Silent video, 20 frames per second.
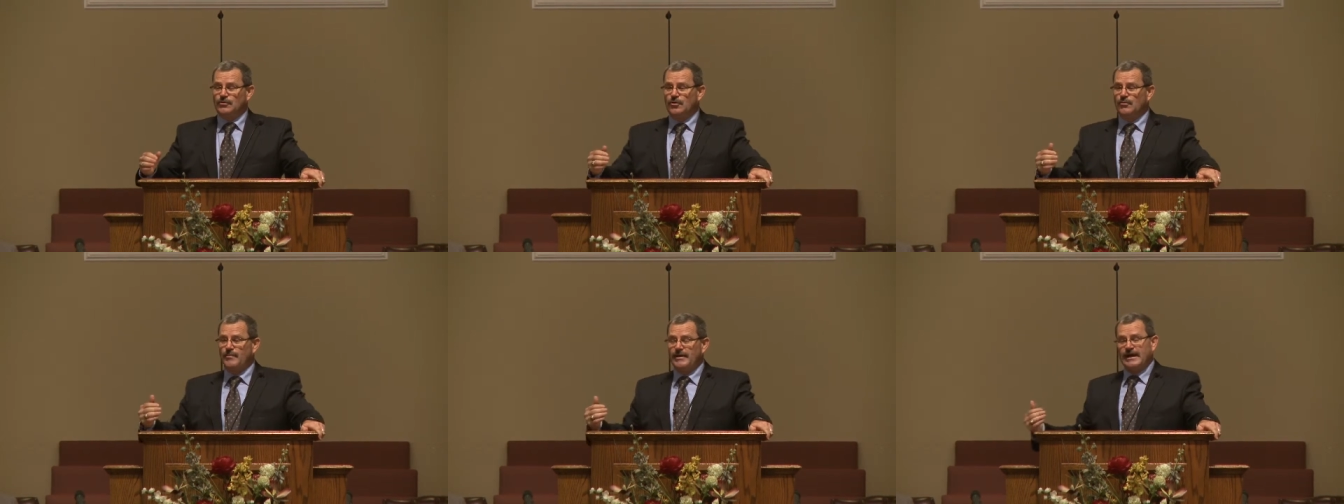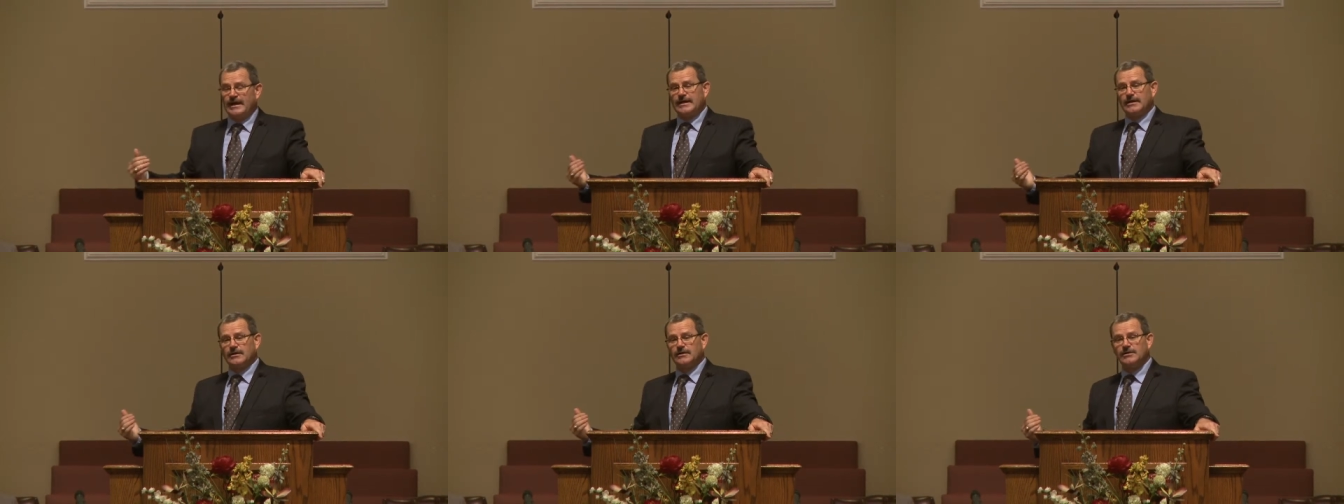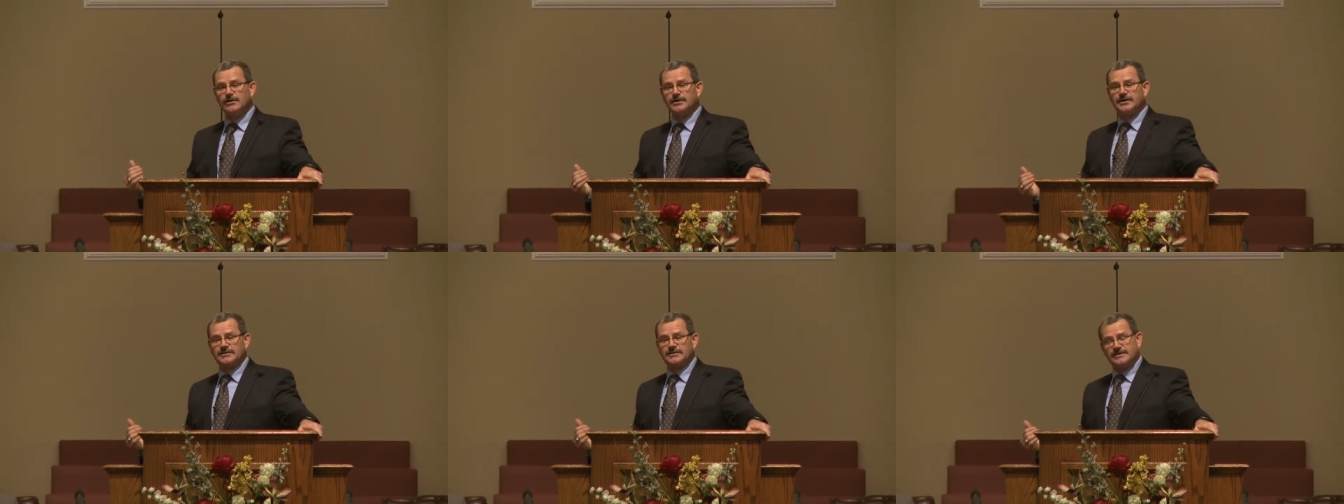go back and
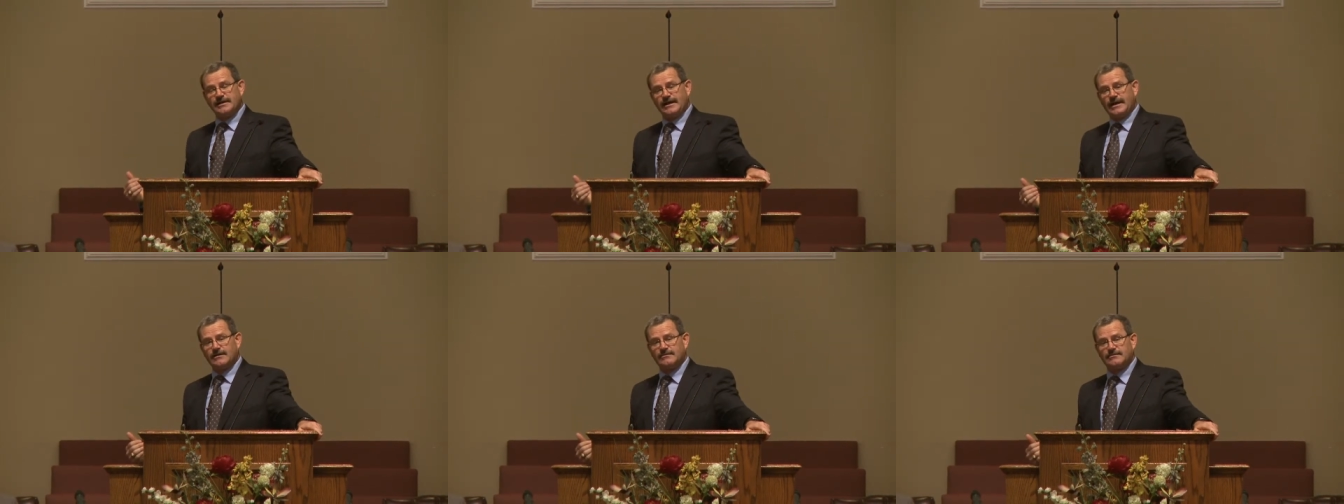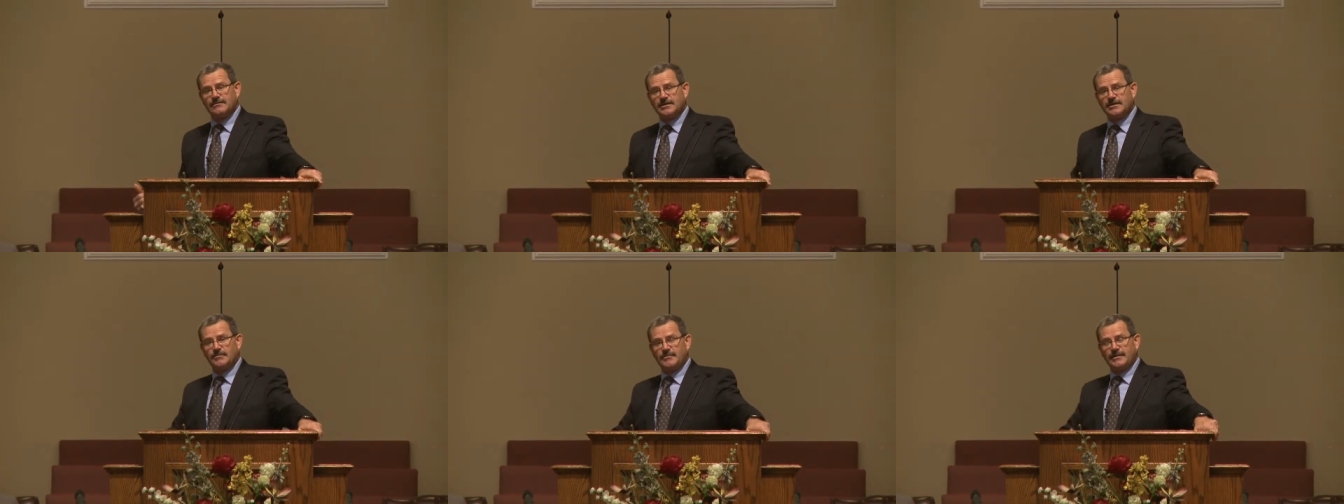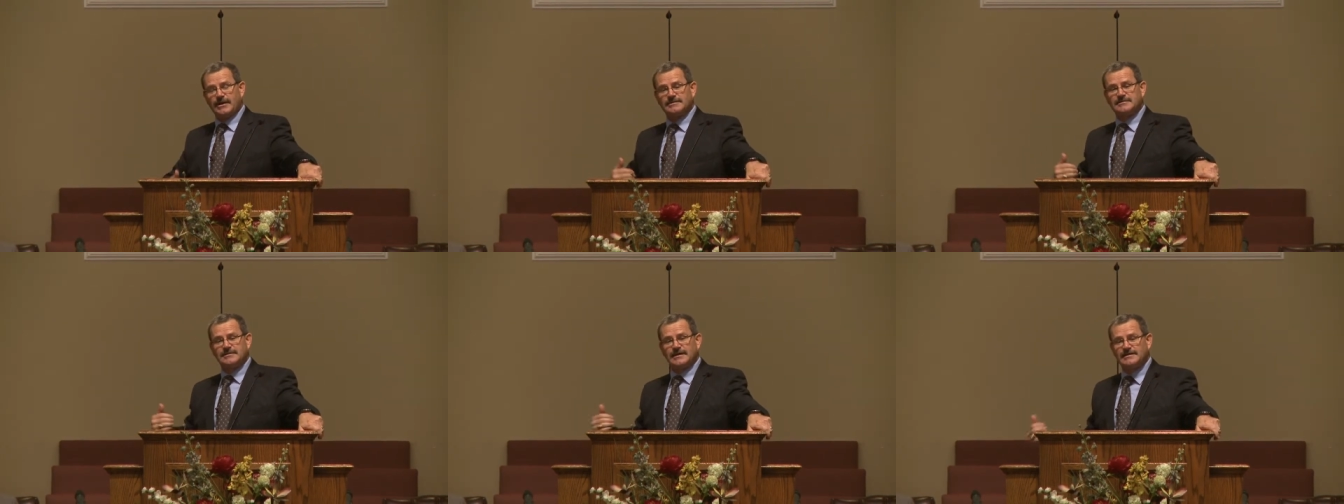look at that and think
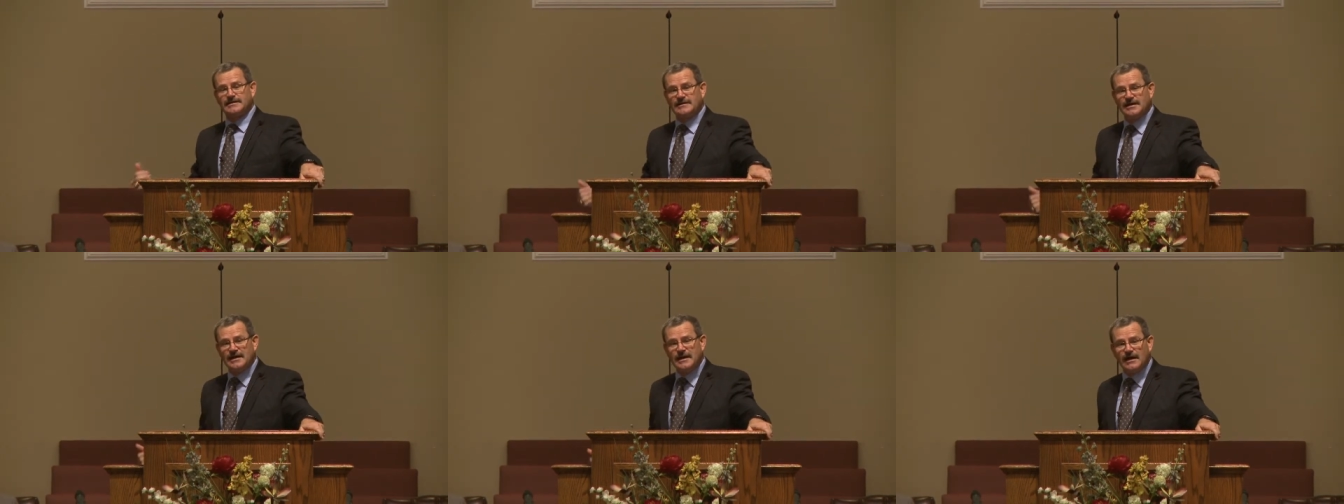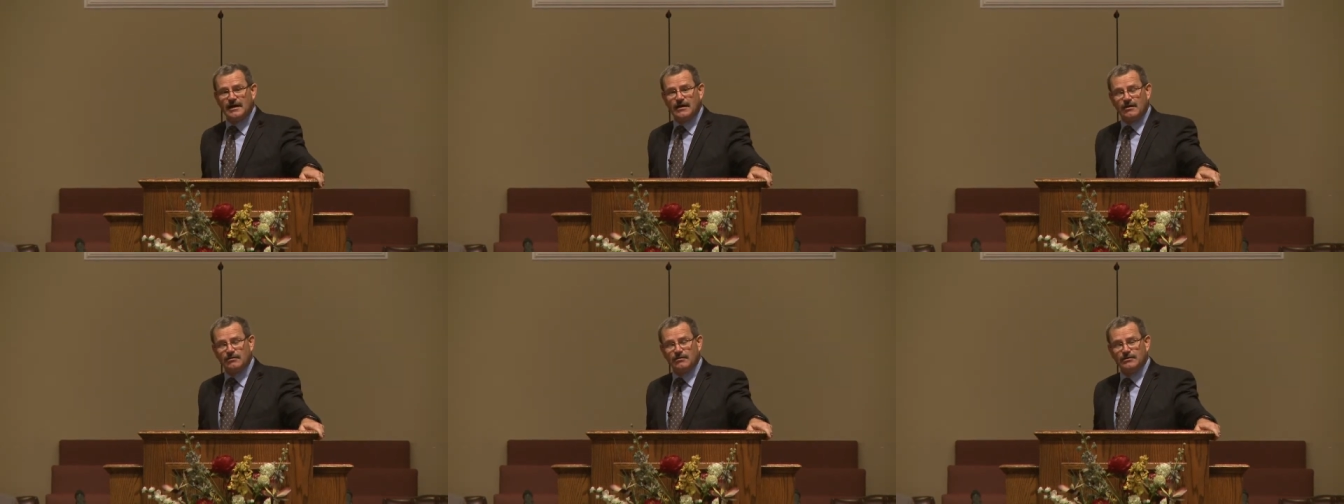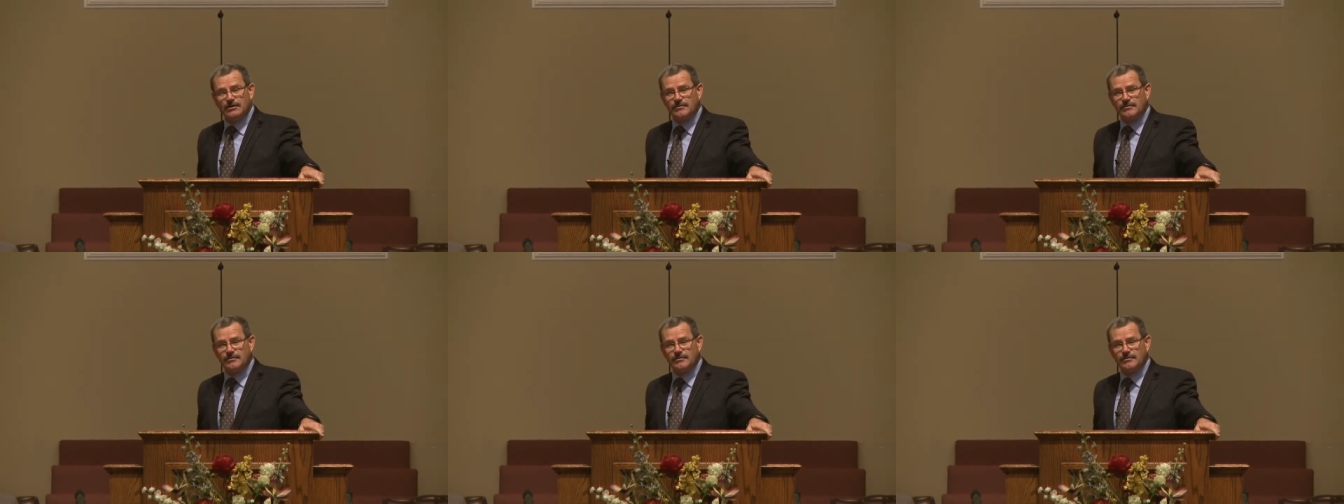about that now,